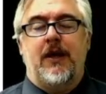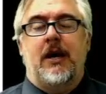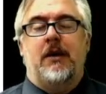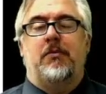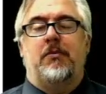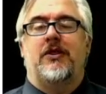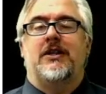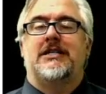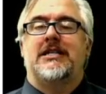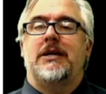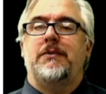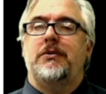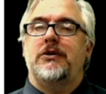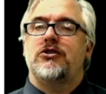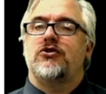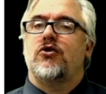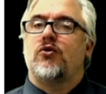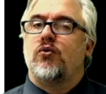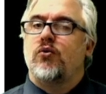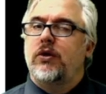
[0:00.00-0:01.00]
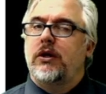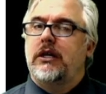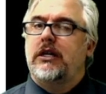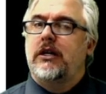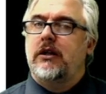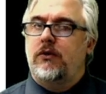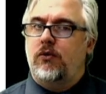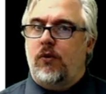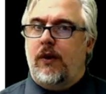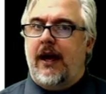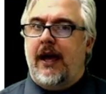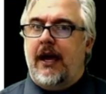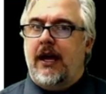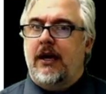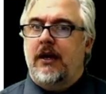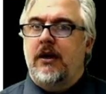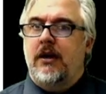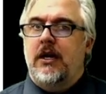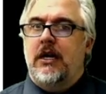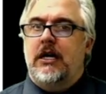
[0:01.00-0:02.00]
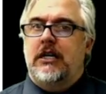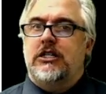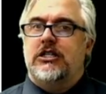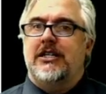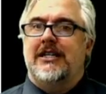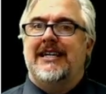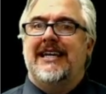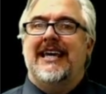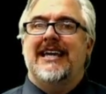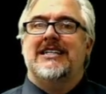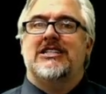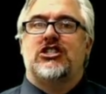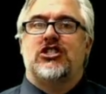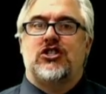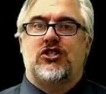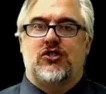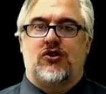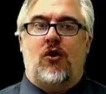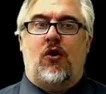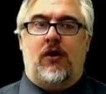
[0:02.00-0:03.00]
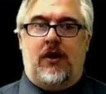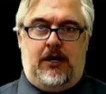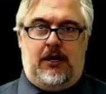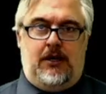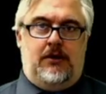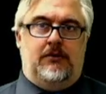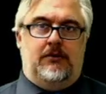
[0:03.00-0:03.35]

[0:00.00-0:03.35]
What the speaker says: But the templates are a really good way to get started.